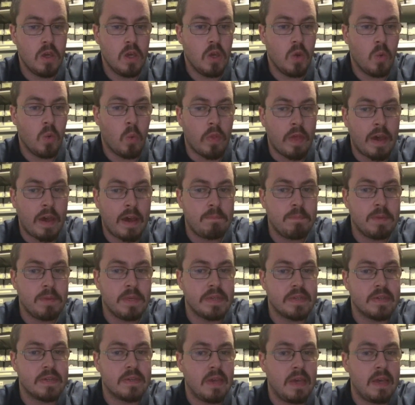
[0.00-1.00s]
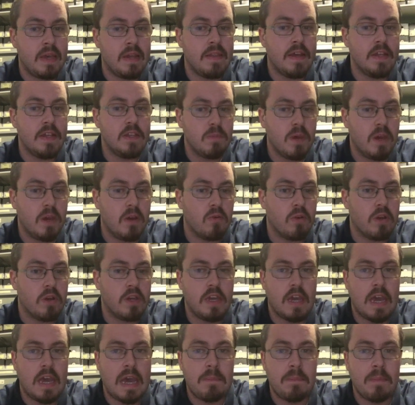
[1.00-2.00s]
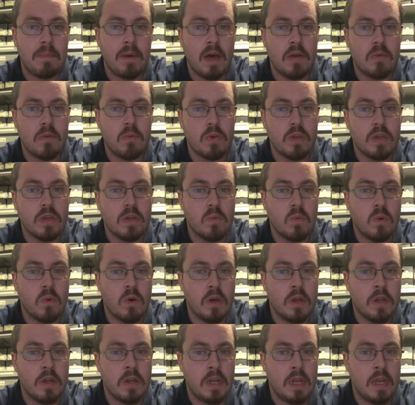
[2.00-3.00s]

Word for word: with that being said, that's my recap on week one